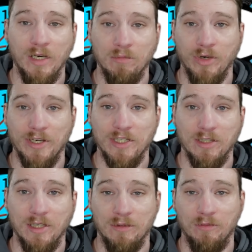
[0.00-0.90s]

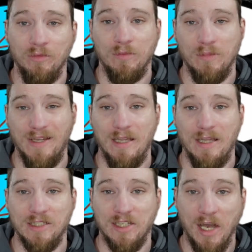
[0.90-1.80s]
bracelet
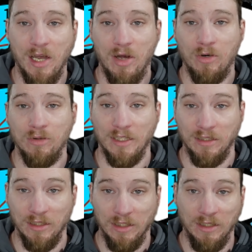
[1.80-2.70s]
style like
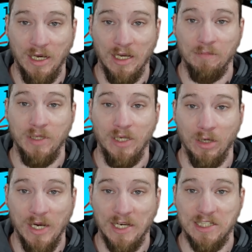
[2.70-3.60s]
the
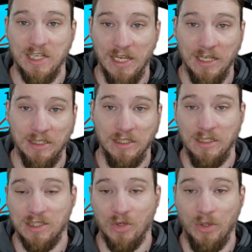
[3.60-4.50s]
PRX and the
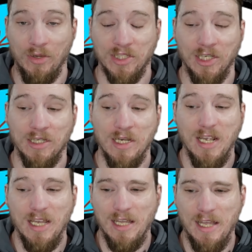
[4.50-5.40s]
Soyosa,
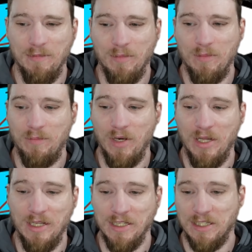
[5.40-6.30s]
but
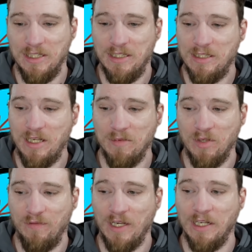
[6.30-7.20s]
it comes with
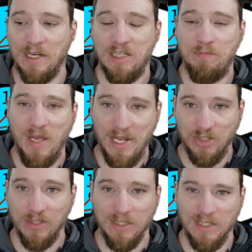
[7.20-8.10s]
like an
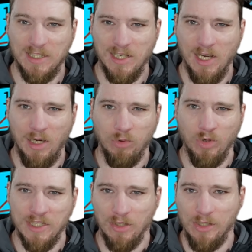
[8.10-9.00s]
expansion style
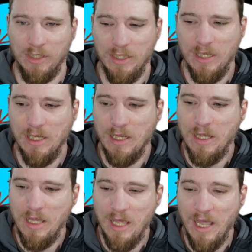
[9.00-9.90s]
bracelet.
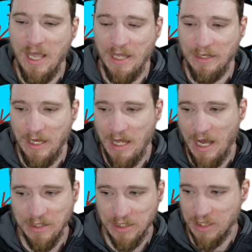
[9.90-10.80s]
And I just think